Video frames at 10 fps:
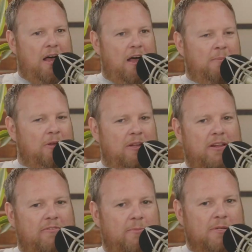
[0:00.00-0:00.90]
I'm looking
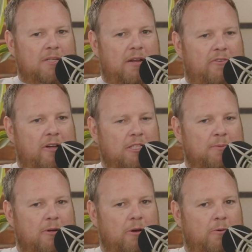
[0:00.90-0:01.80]
at it from the side of a
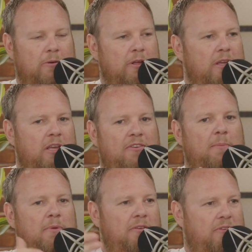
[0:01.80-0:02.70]
customer going, if
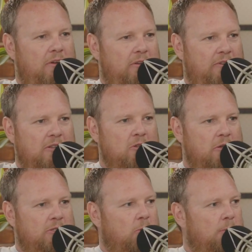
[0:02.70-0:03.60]
I'm if if I saw
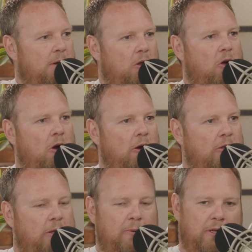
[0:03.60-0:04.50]
a story about a car
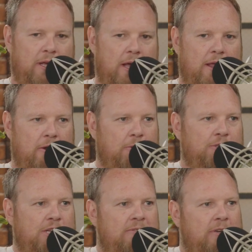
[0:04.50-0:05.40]
and they were like, yeah, that new
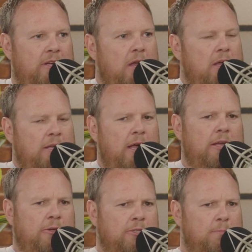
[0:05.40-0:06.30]
Chevy, yeah,
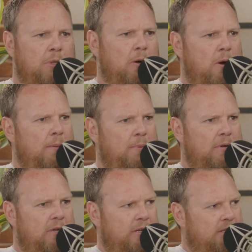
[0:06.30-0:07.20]
it used to blow up
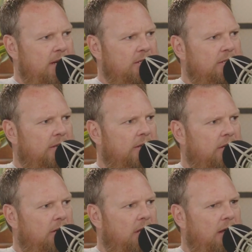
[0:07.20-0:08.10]
in in testing
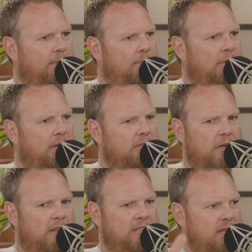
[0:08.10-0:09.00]
a lot, but
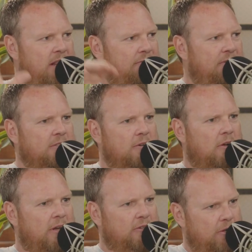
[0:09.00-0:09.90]
uh, they said they fix it
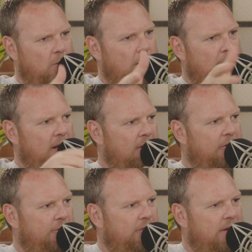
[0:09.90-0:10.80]
all now. So you want to buy the
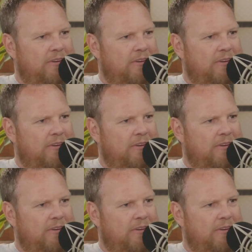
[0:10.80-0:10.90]
new Chevy?